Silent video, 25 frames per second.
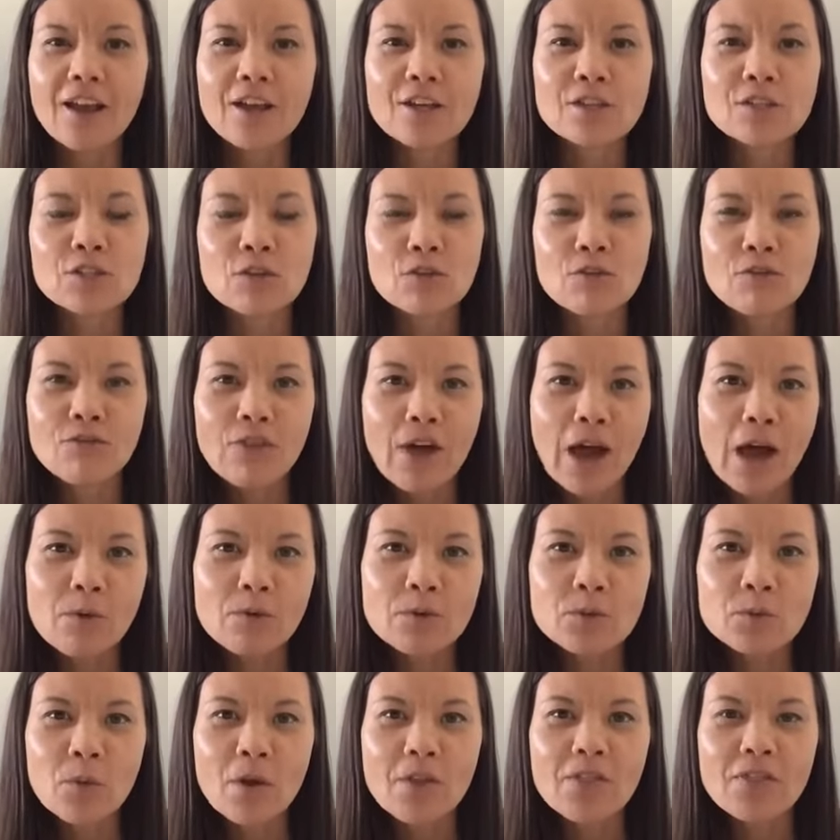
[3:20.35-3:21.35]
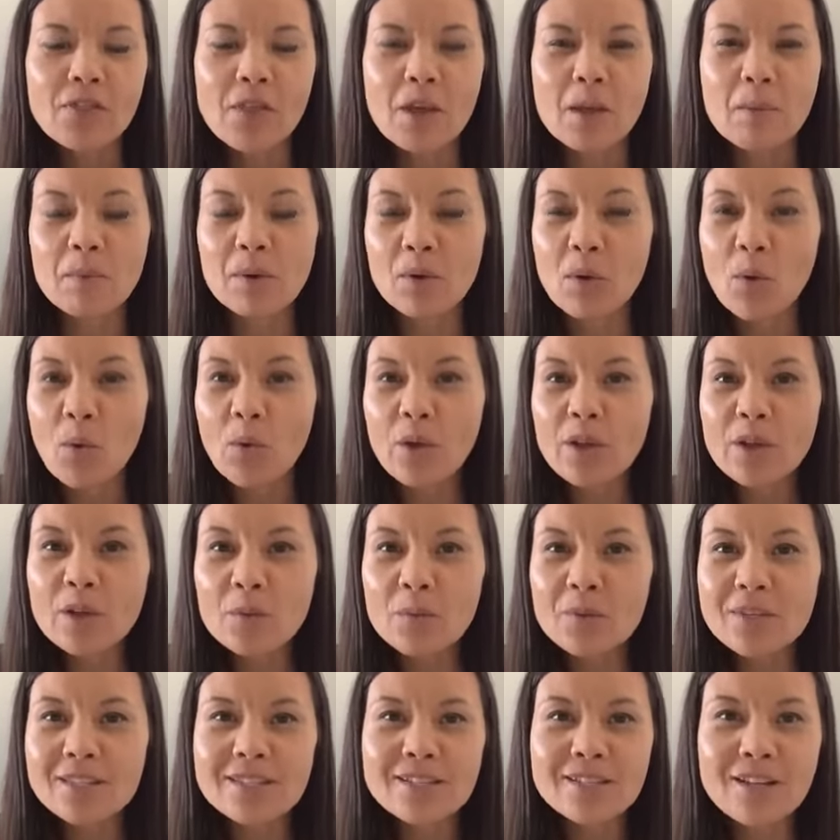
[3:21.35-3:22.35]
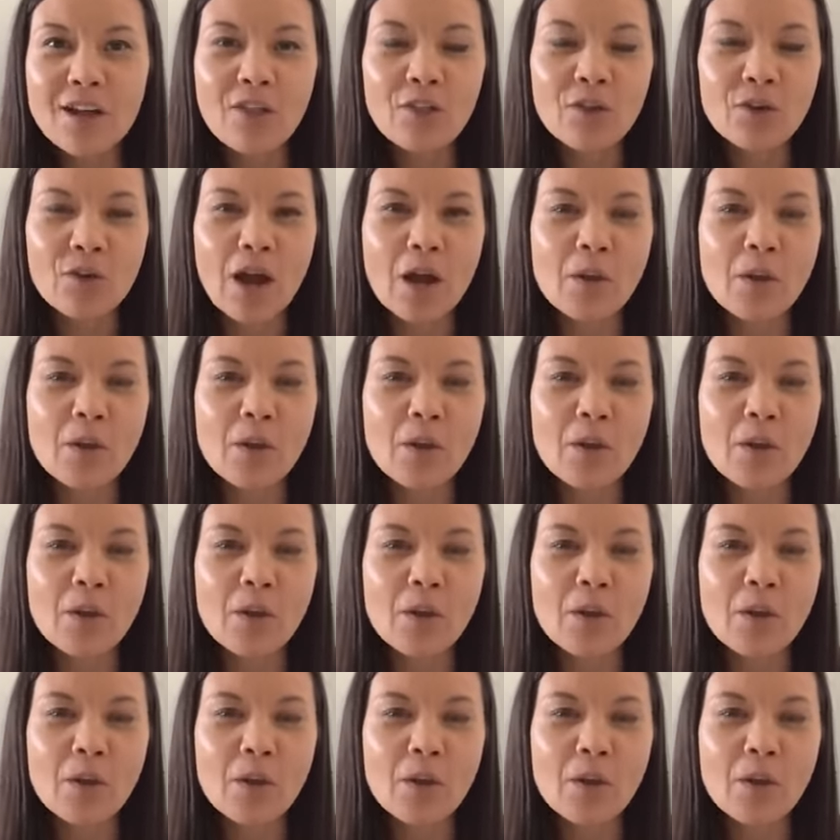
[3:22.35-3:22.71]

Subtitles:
So fat was one thing, but oil was another.